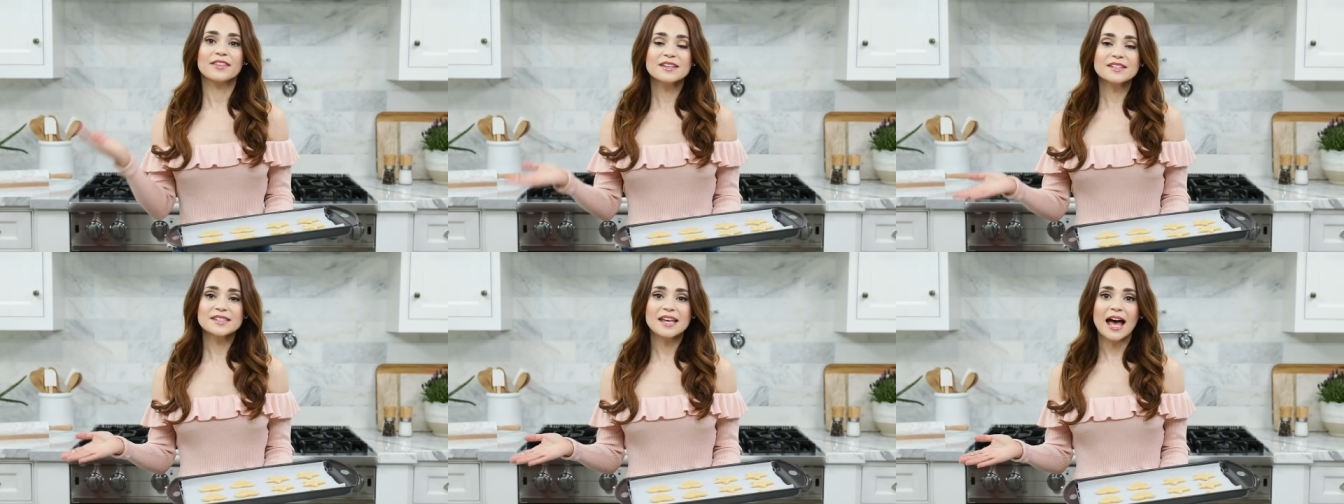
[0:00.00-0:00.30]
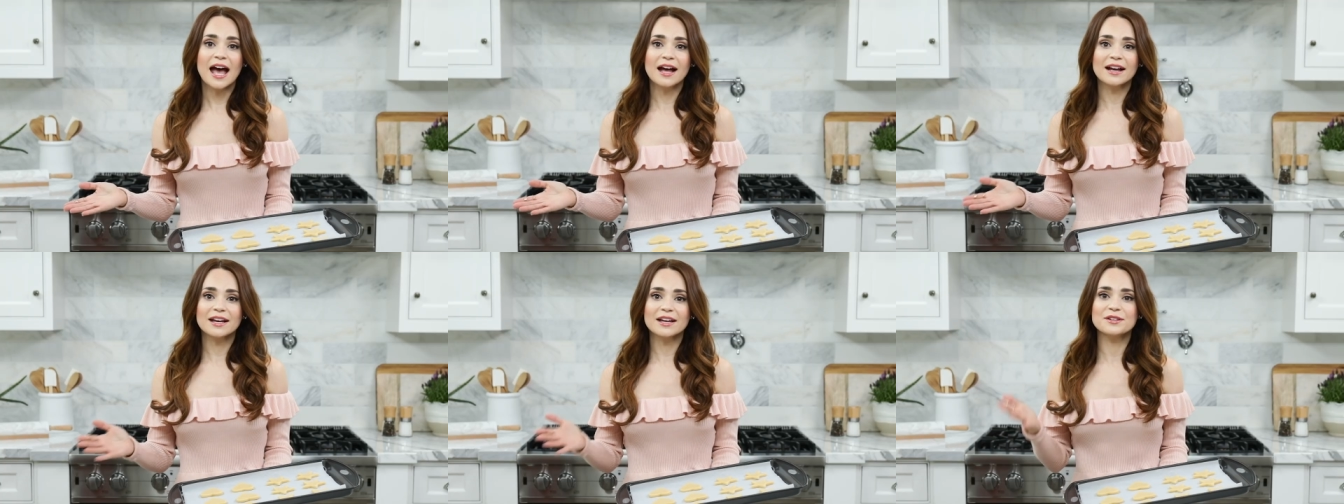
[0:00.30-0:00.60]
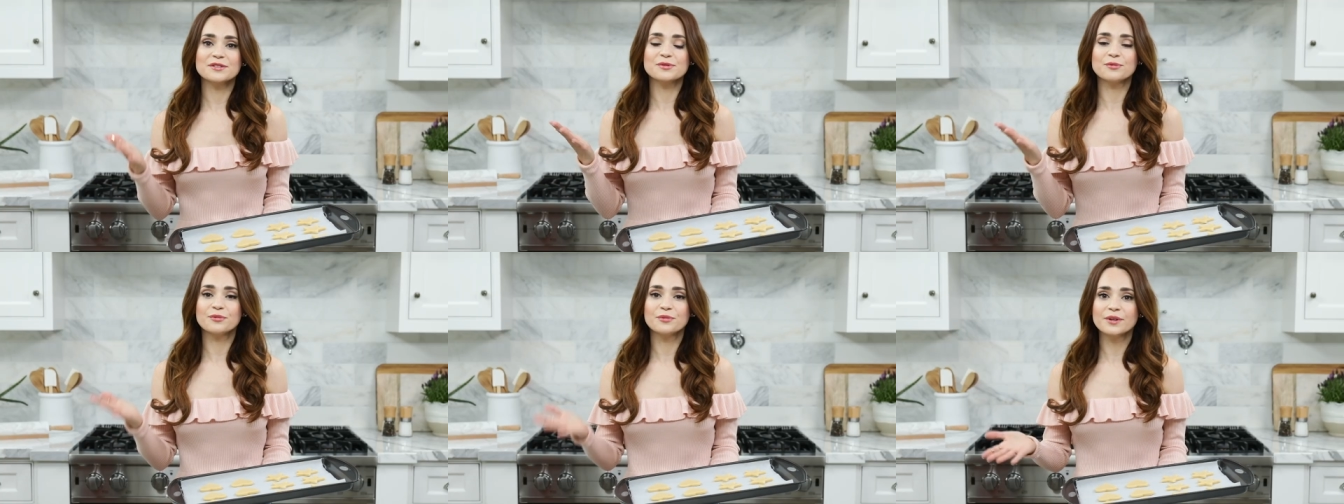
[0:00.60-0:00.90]
This hack
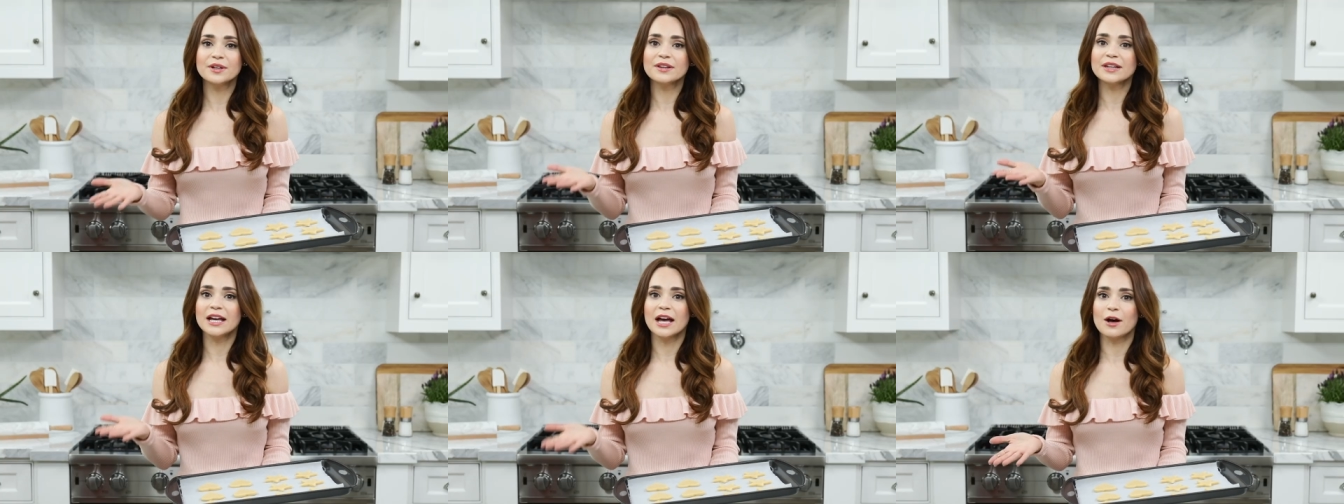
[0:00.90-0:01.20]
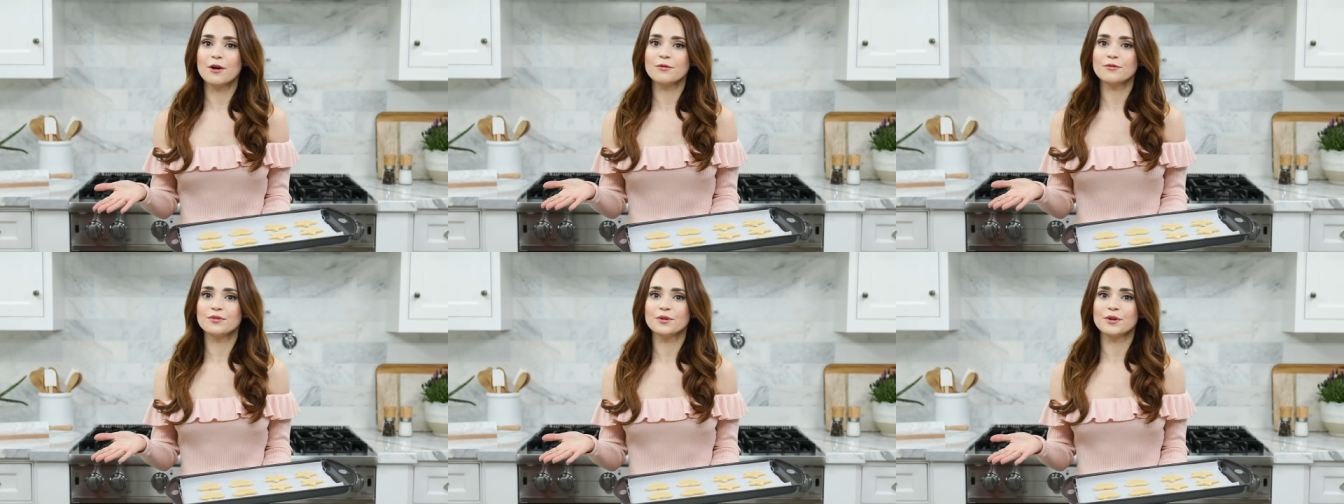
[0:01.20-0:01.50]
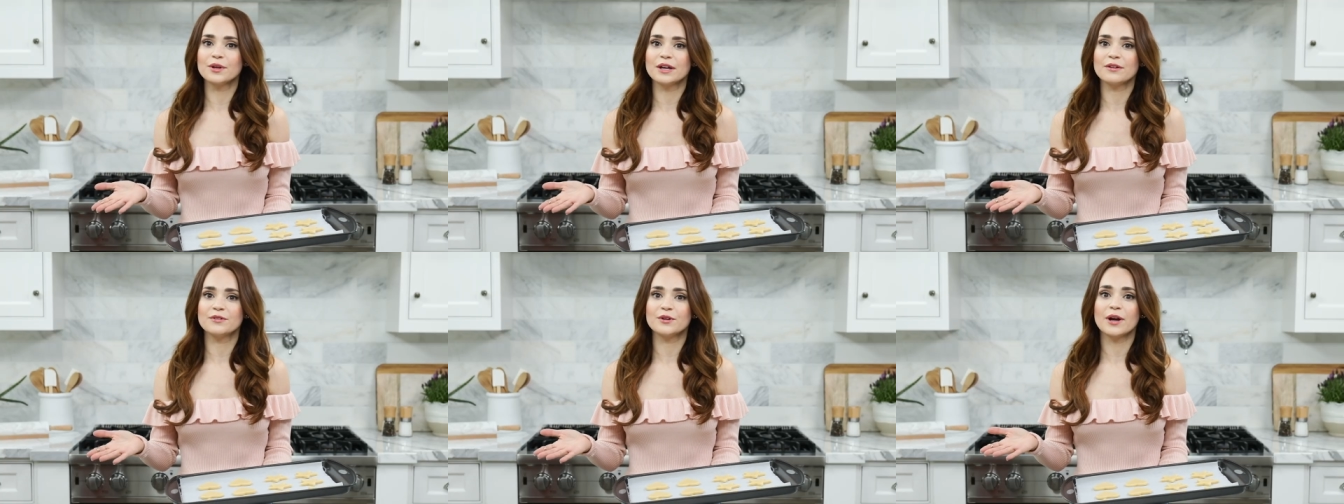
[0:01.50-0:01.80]
is really
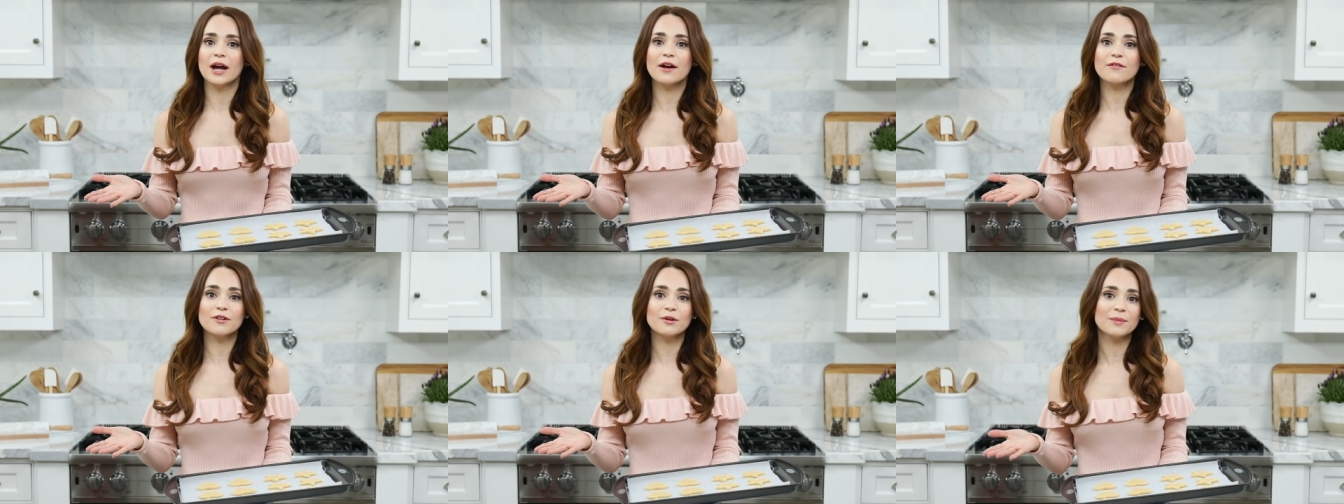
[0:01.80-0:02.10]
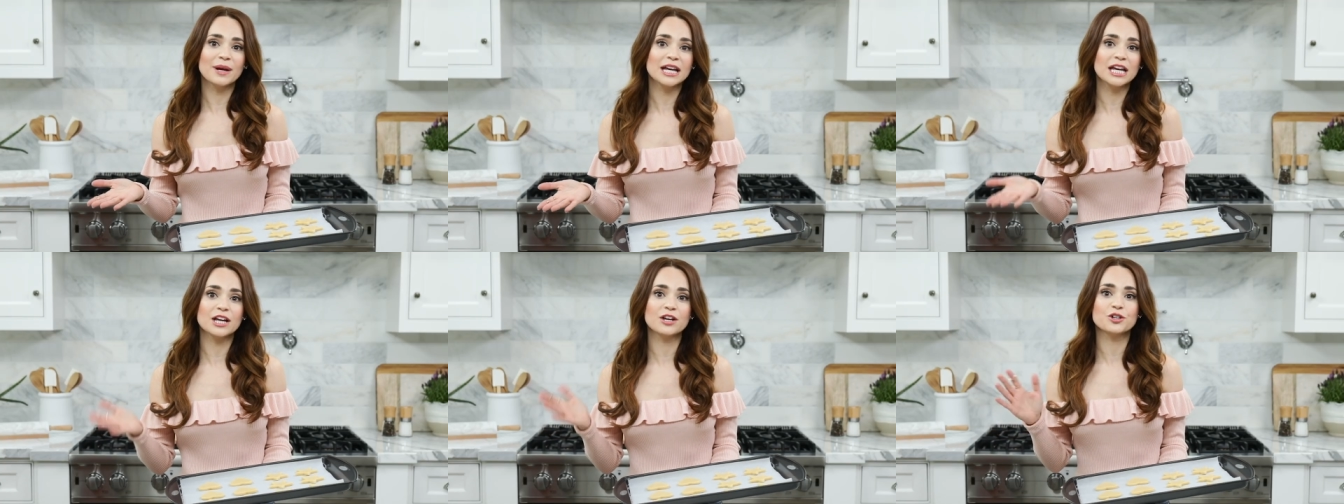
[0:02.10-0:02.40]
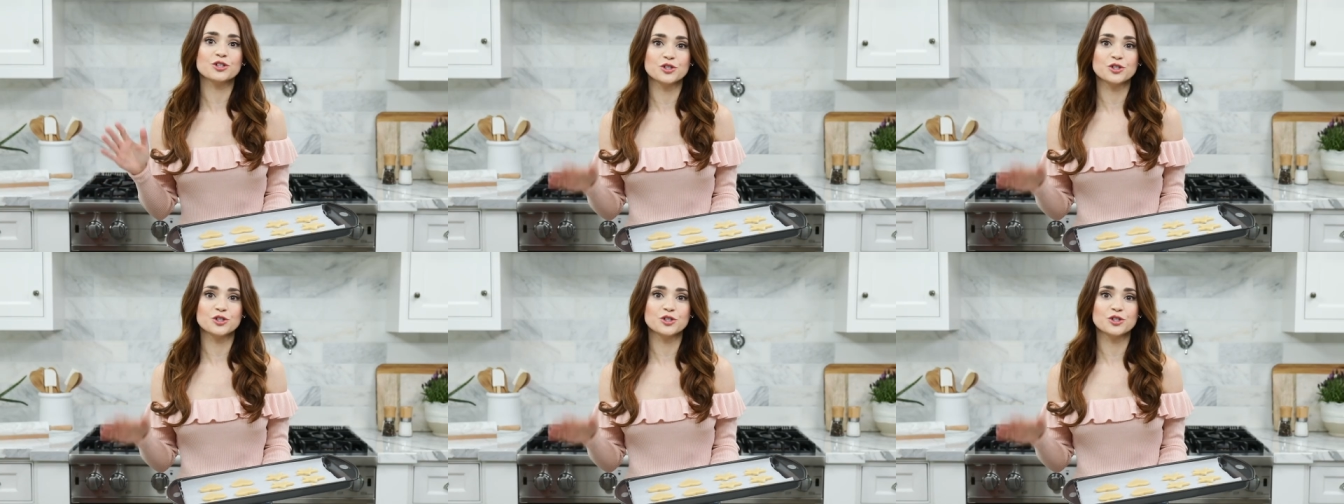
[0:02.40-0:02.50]
helpful if you're ever making